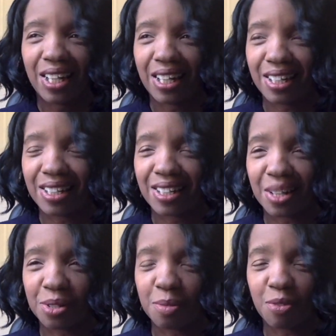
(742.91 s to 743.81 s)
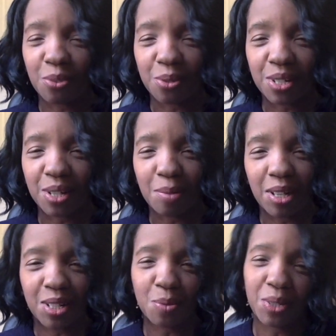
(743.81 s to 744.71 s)
that was my first time, and I
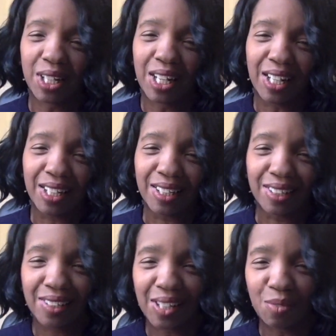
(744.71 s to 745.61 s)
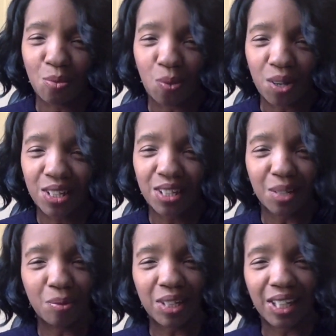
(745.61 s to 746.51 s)
just went to Canada. I live in Washington.
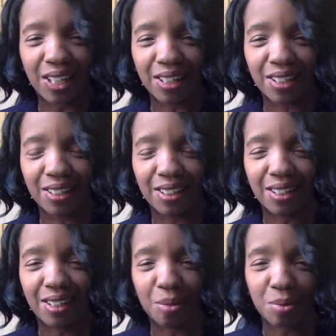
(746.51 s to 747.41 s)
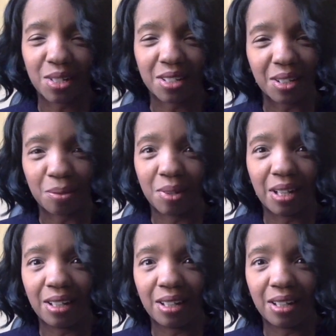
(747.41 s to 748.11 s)
I went to Canada, and I was just like, wow,